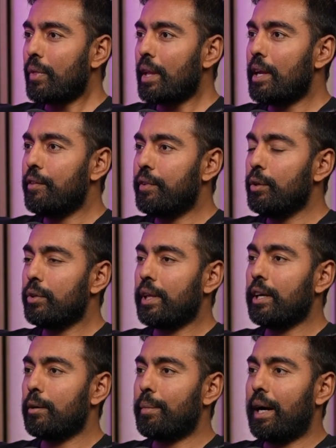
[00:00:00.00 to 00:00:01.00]
If you
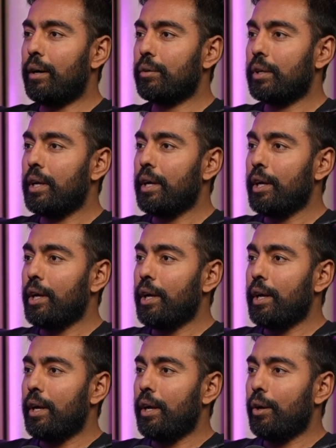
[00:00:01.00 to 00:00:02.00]
think about
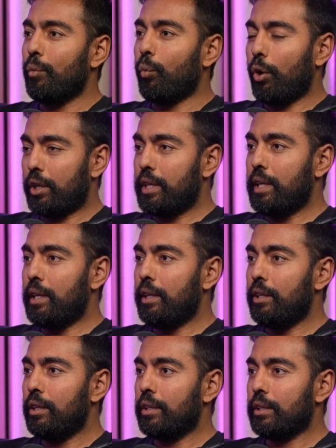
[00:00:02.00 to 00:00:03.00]
the
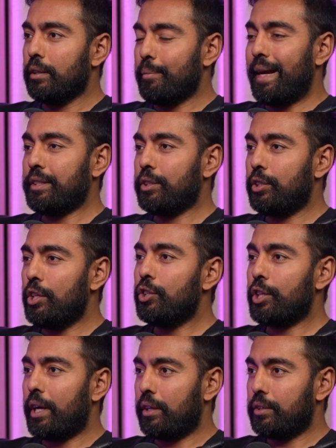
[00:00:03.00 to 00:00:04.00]
message he
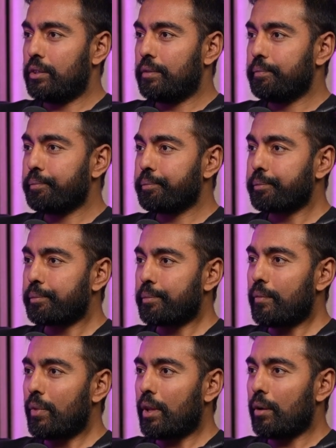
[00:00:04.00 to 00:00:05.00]
shares,
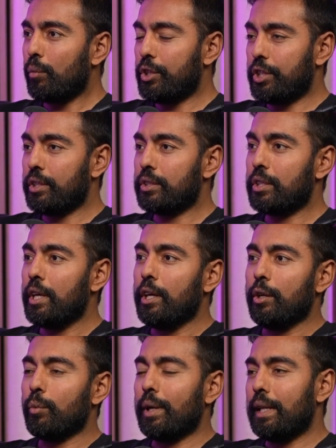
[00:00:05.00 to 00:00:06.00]
which is
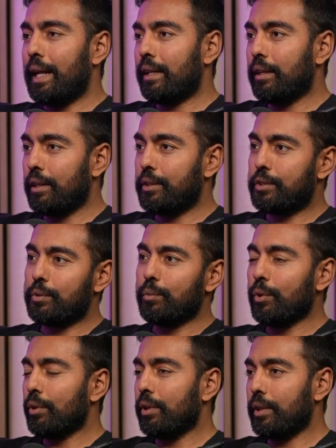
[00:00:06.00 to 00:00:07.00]
relentless,
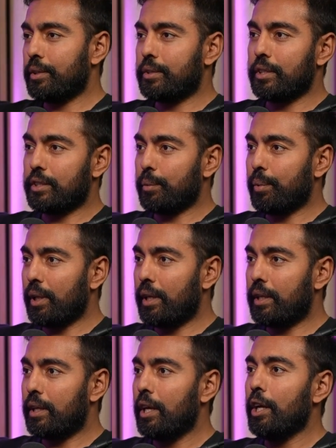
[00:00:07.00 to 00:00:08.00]
ruthless
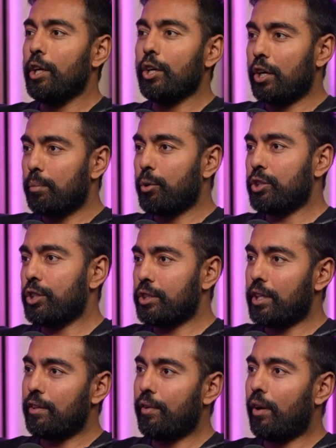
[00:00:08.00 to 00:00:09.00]
discipline, you got to push
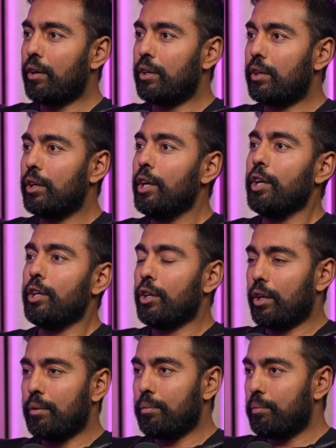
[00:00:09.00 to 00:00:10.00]
yourself harder, you got to,